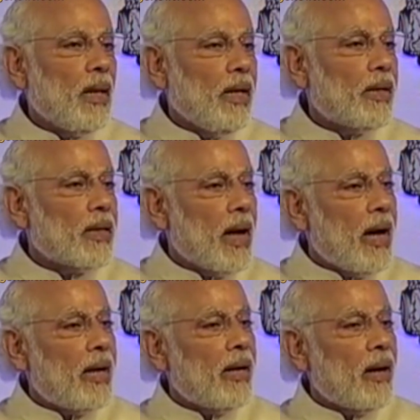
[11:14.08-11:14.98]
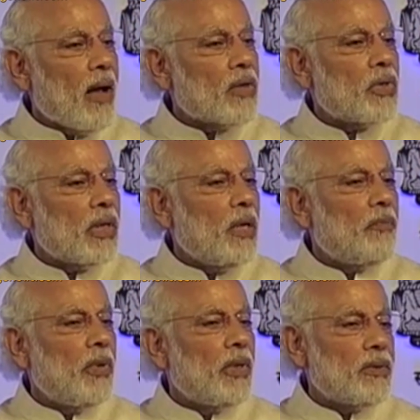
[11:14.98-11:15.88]
It has had a lasting
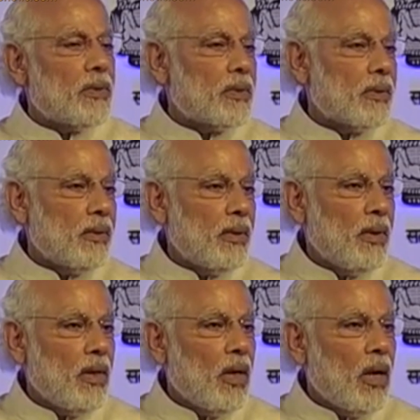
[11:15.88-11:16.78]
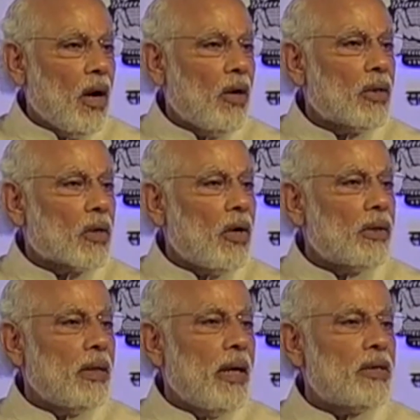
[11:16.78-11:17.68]
influence on the
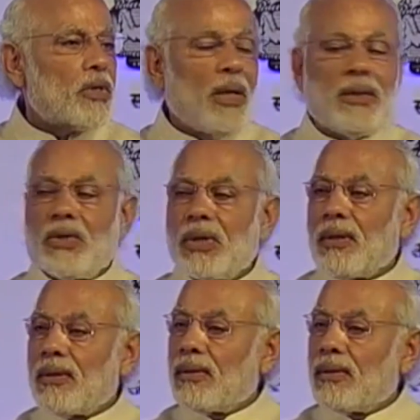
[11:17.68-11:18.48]
continent's culture.